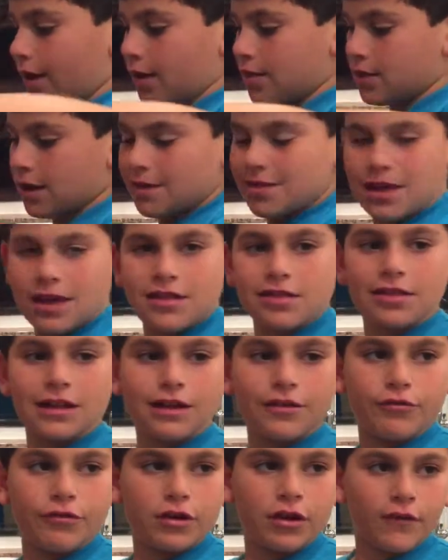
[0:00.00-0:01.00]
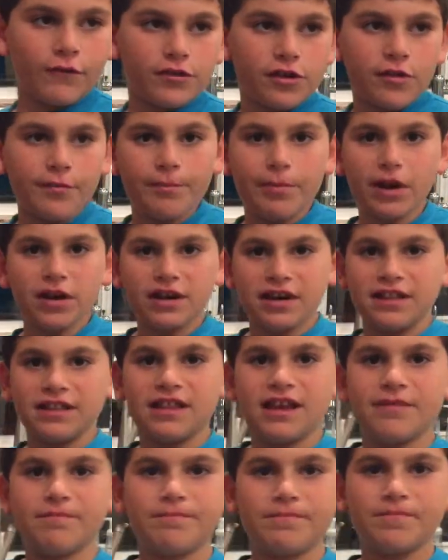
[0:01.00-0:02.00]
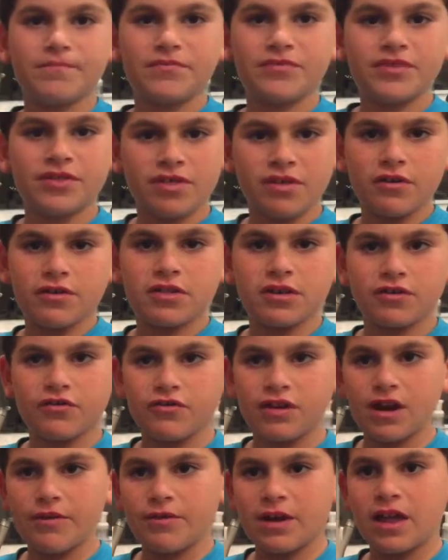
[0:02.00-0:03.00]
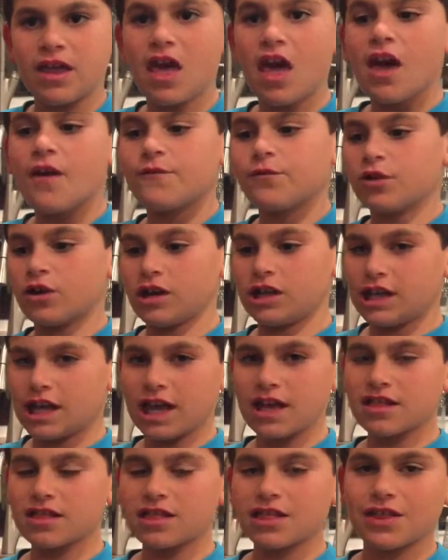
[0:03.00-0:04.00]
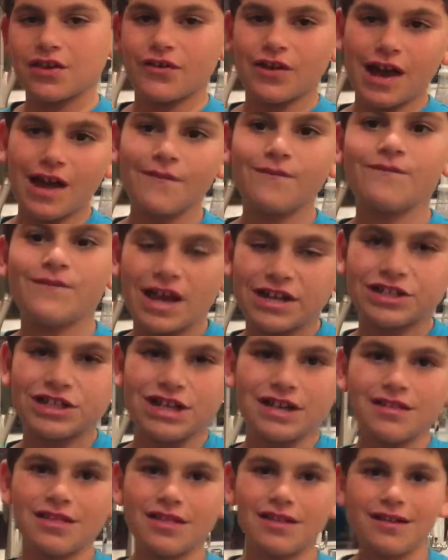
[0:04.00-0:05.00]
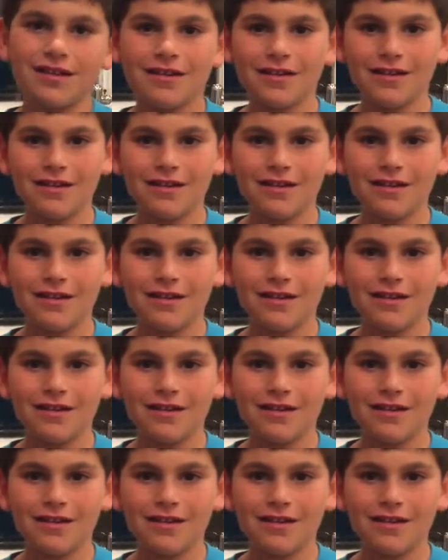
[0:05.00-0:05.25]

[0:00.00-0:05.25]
they taste like whatever you put in them. So it's a great way for kids to have veggies.